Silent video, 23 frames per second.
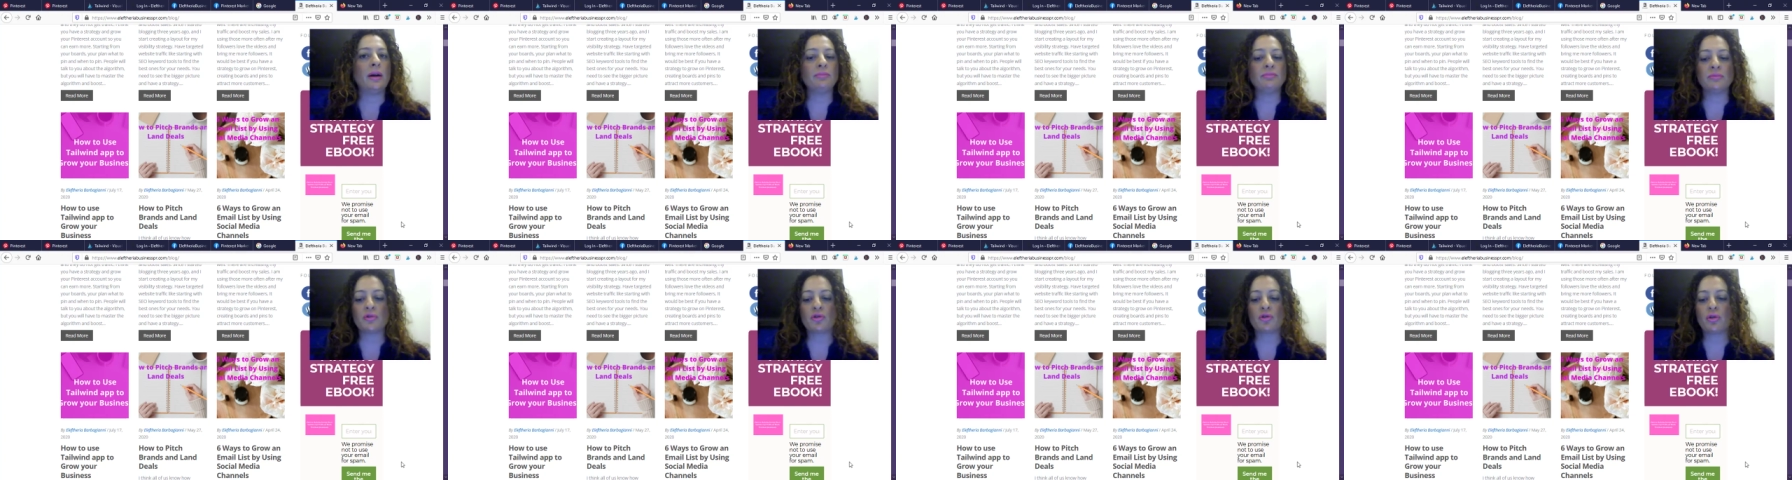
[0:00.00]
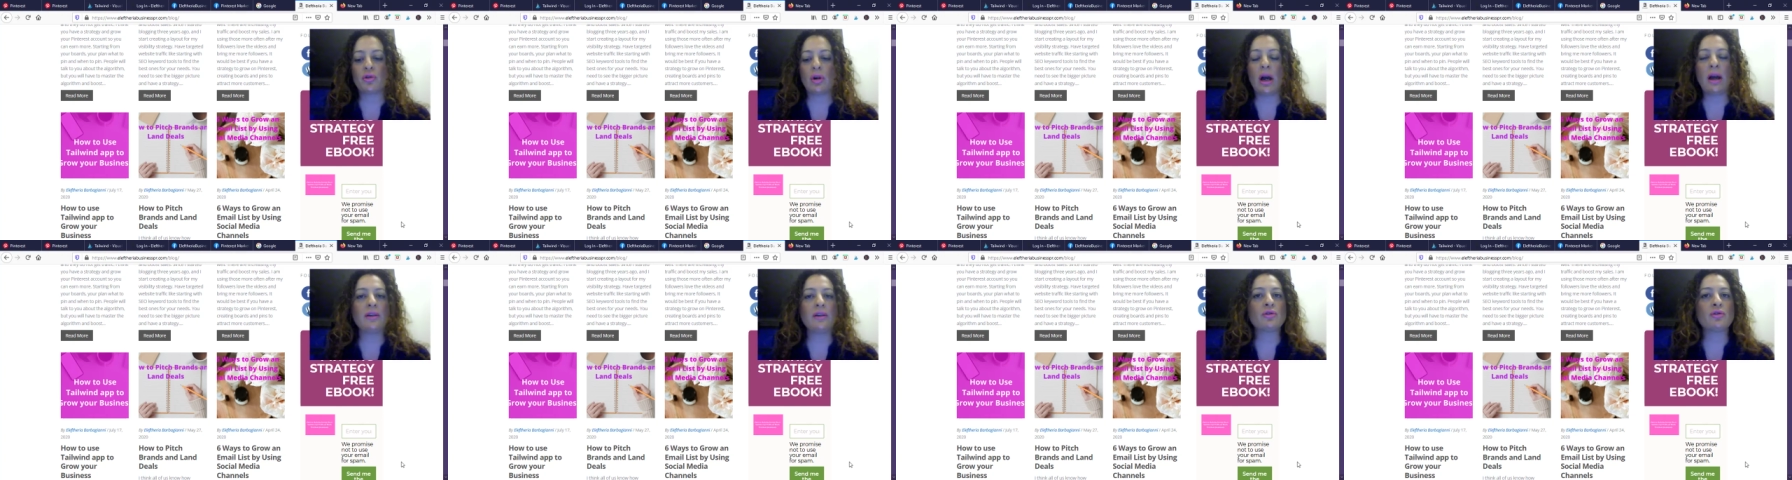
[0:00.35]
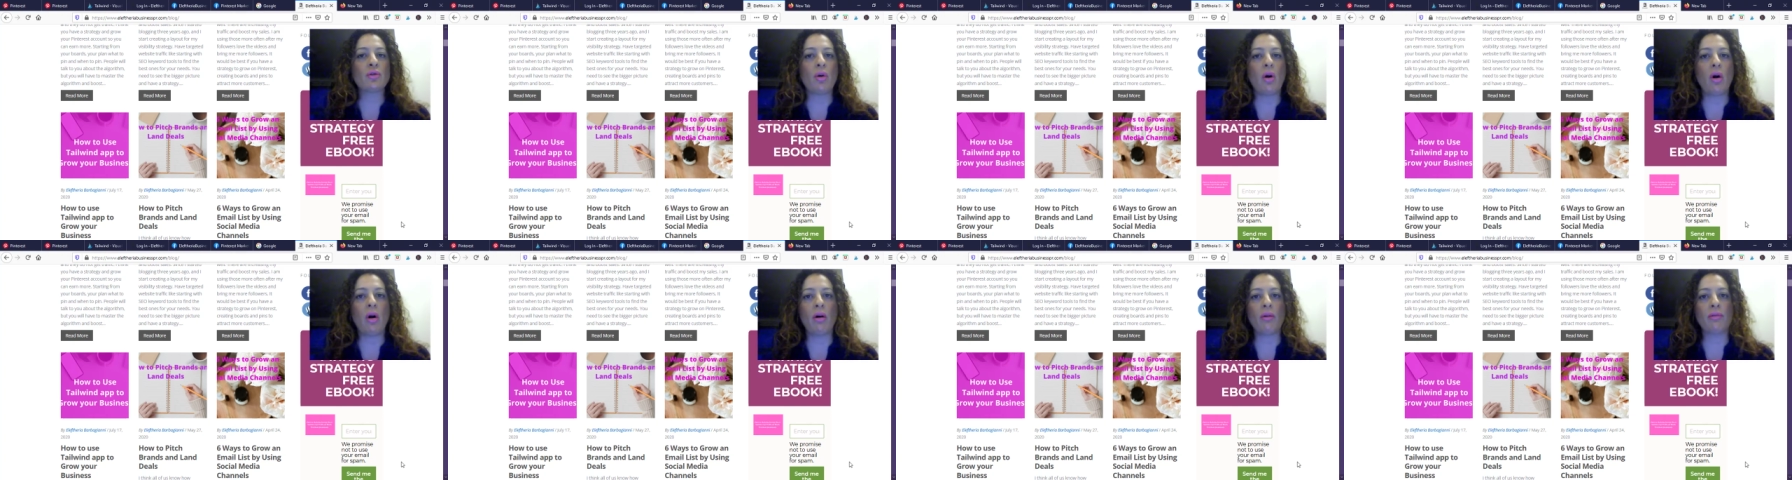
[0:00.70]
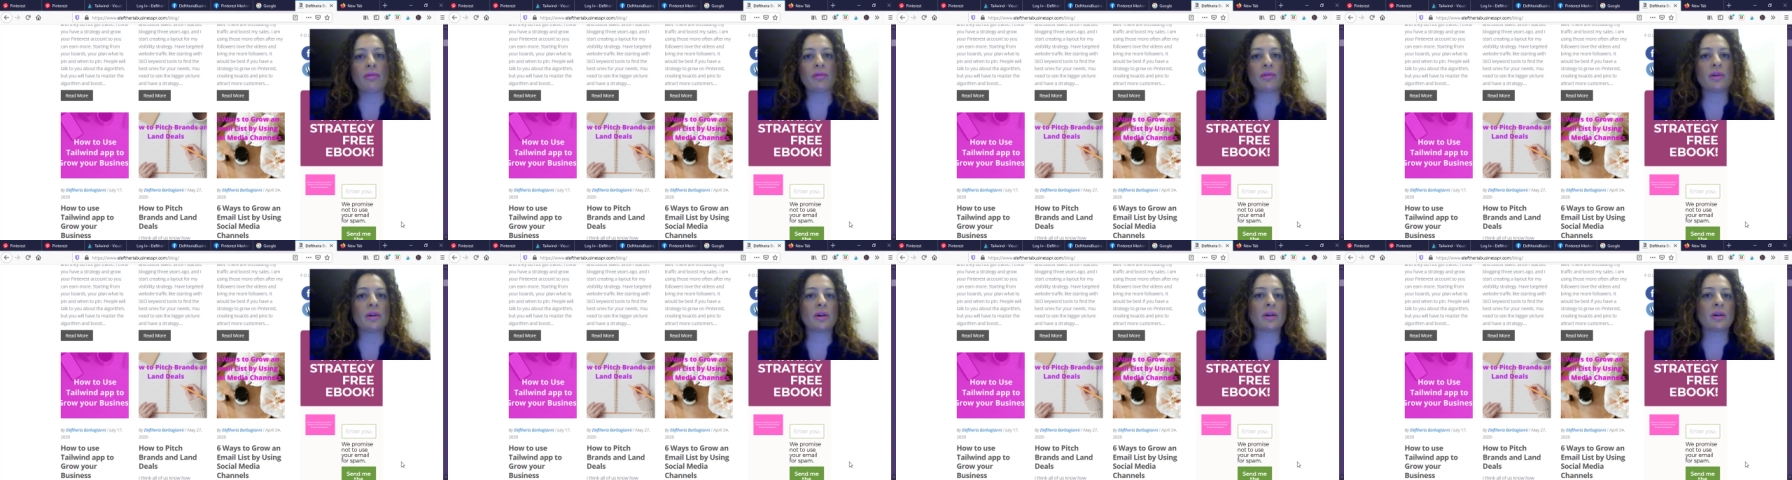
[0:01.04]
Trying to
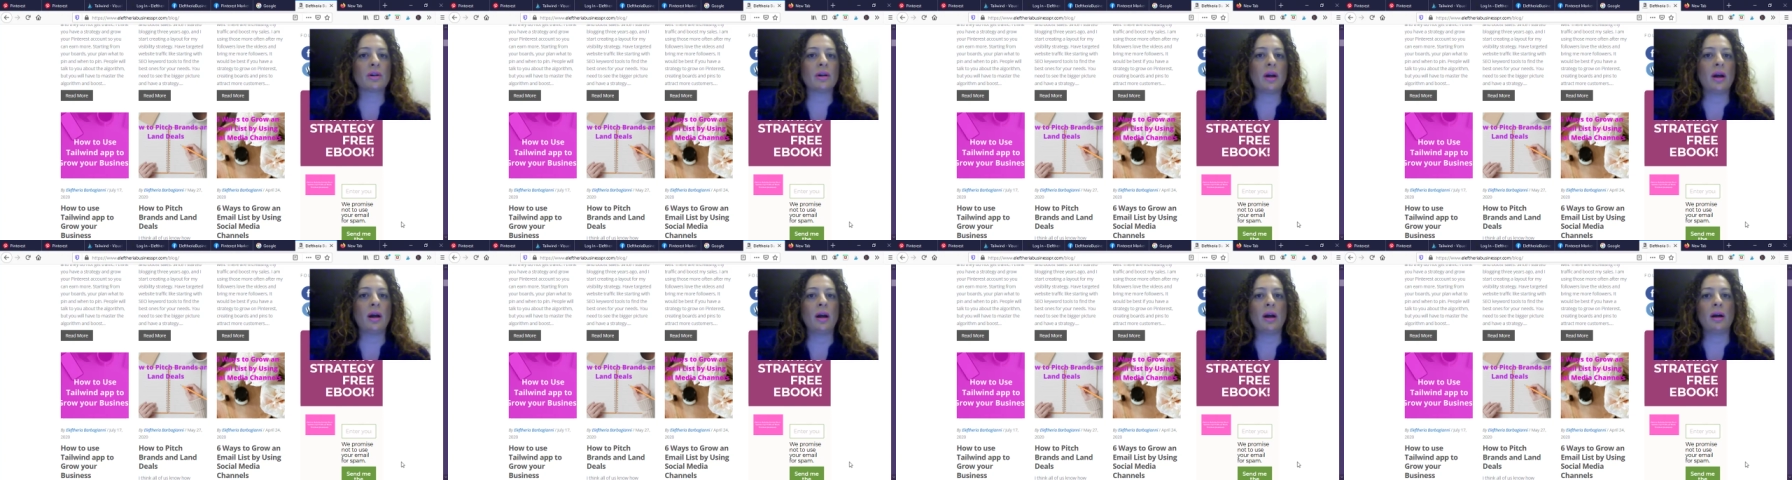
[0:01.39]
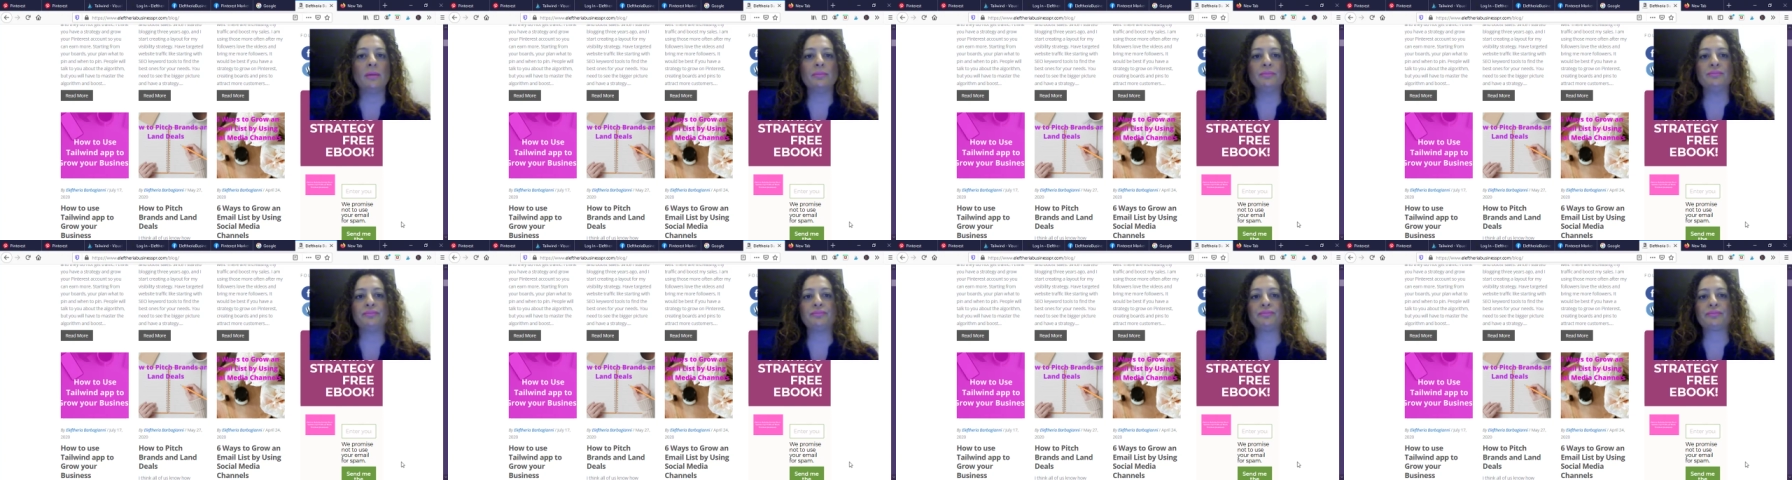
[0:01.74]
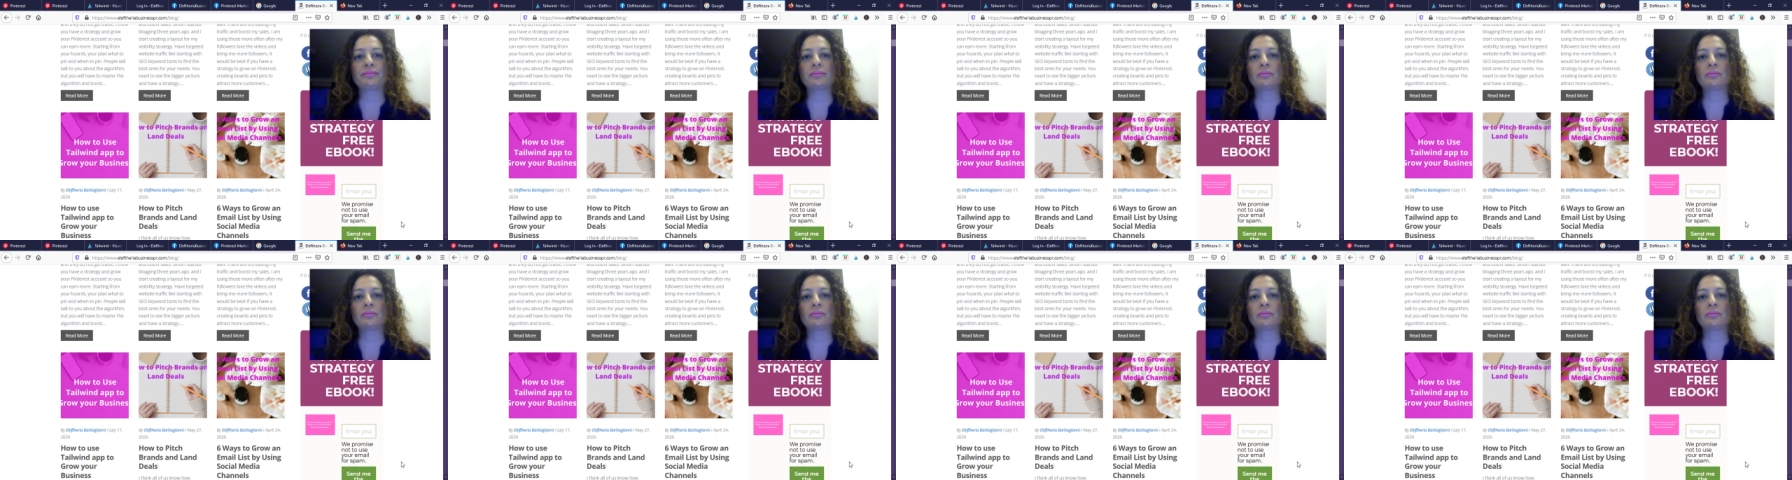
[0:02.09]
offer a